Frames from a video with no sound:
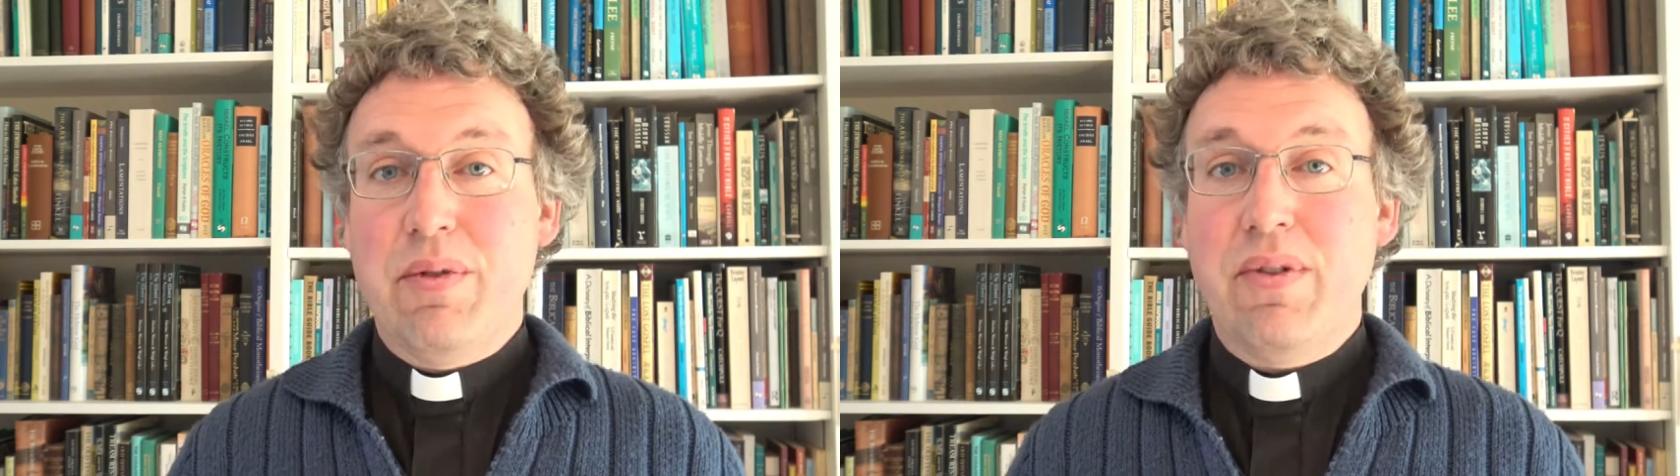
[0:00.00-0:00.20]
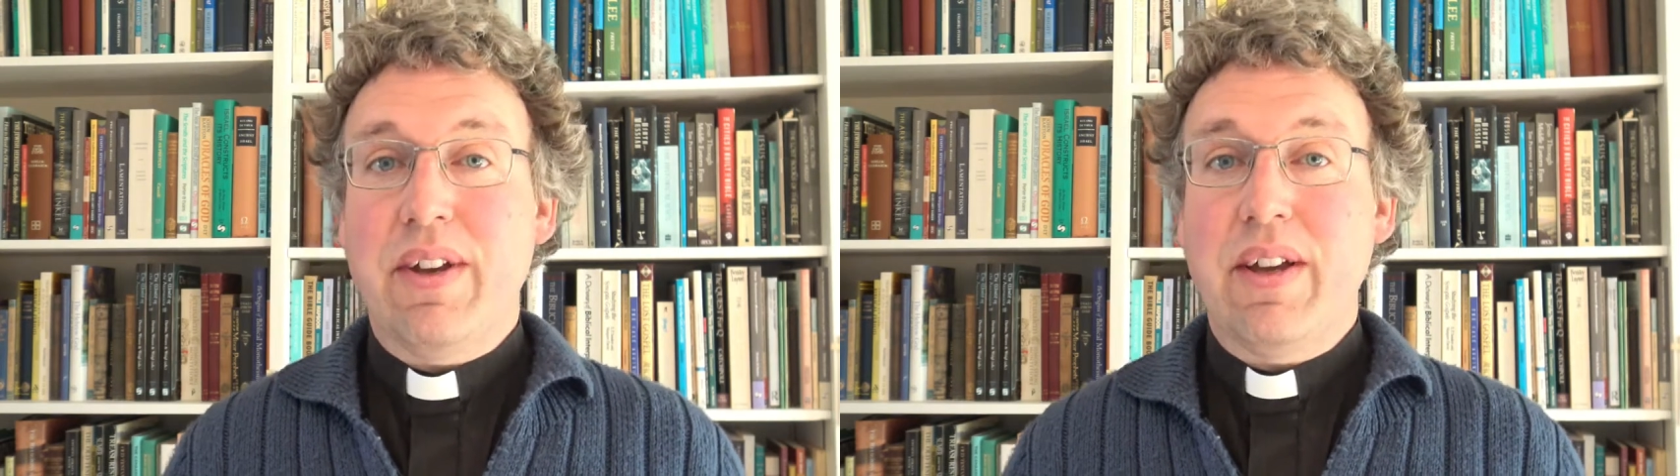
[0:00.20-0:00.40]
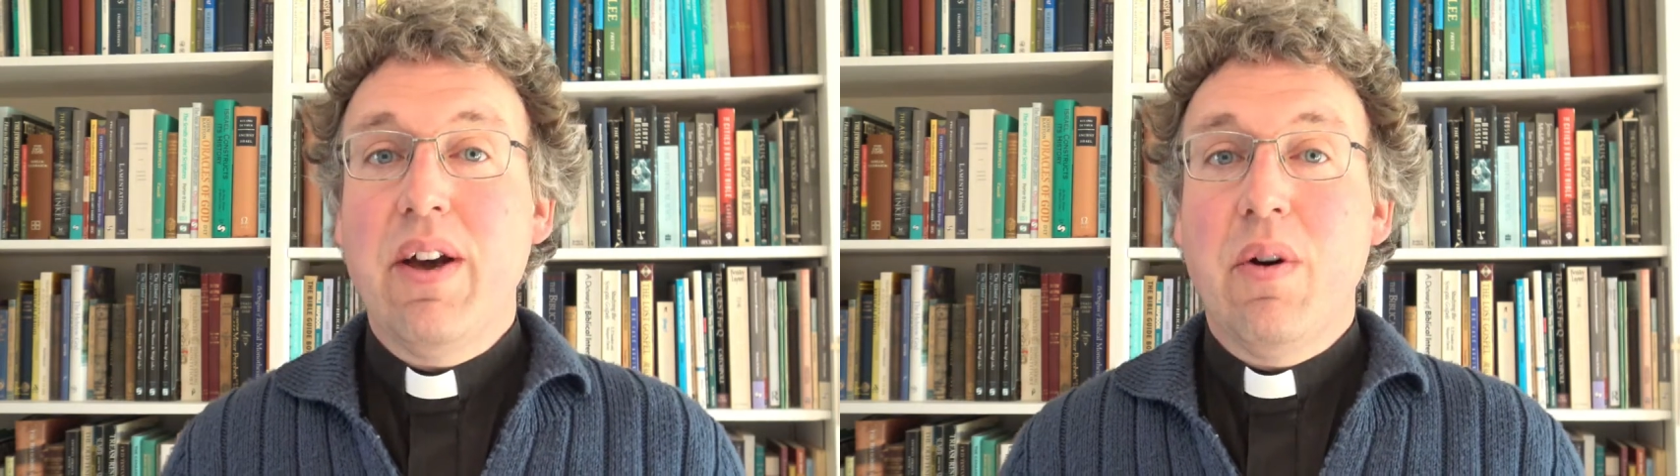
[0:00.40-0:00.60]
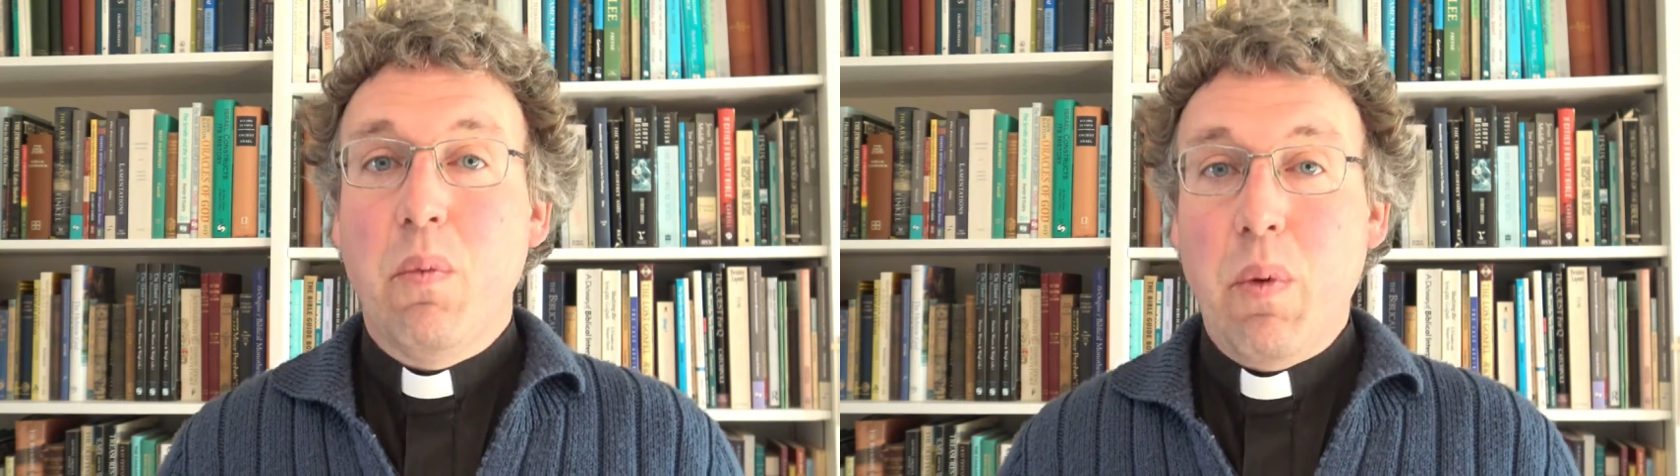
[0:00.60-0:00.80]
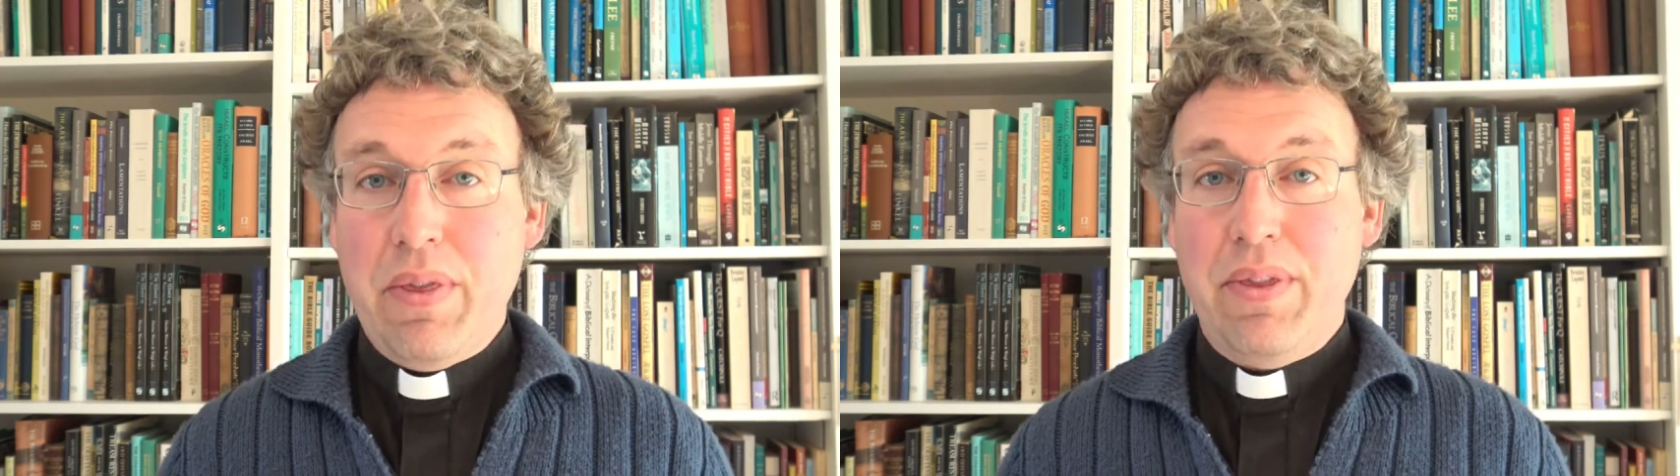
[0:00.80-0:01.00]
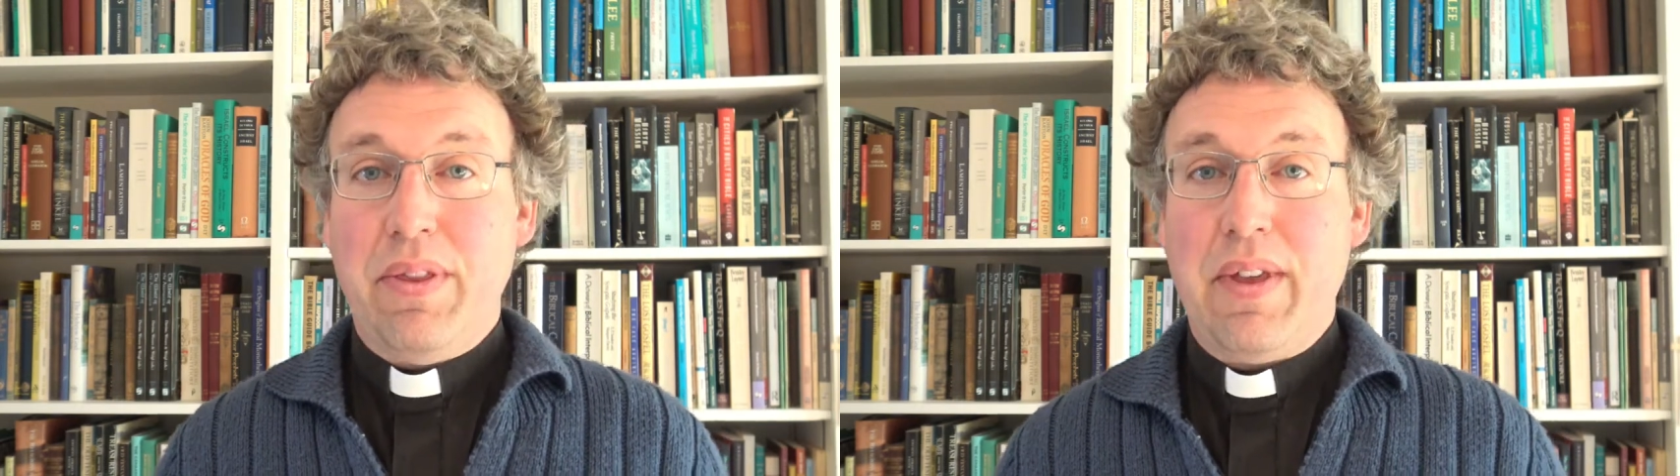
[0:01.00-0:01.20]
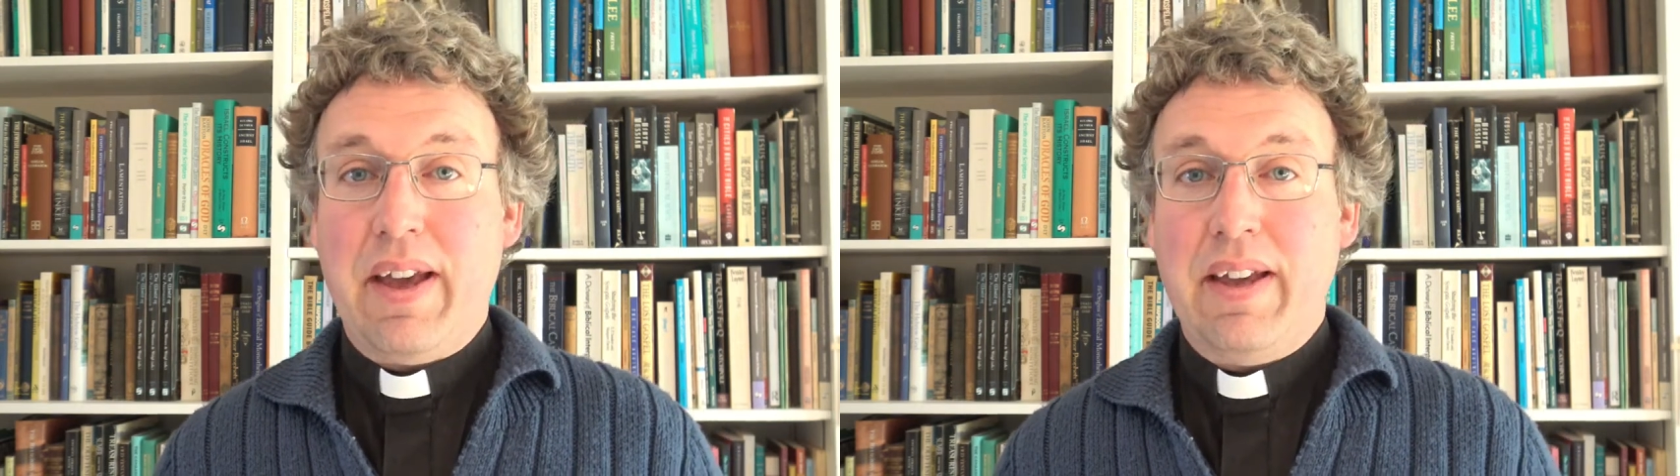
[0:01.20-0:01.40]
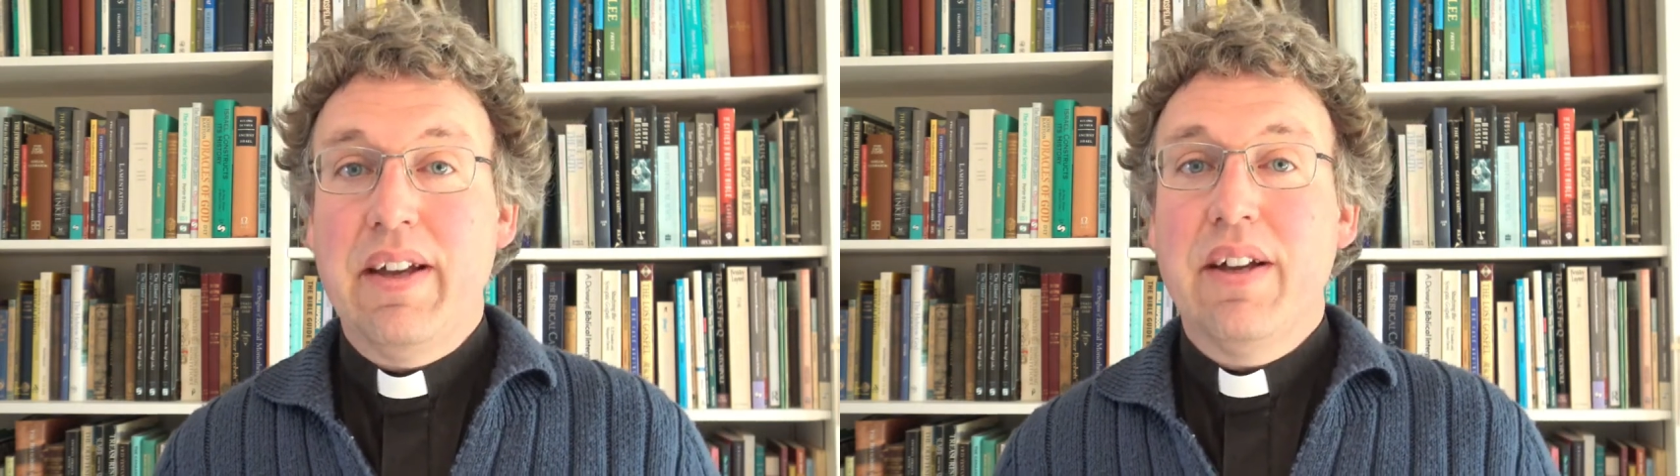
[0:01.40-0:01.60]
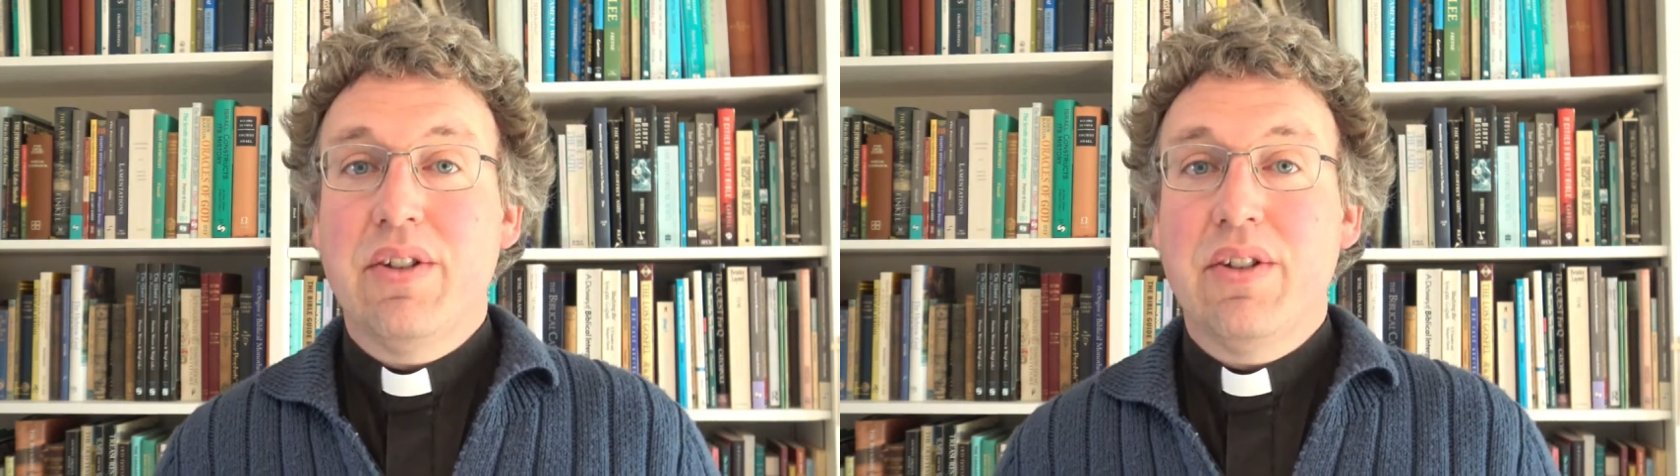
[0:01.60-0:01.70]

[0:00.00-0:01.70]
doing one thing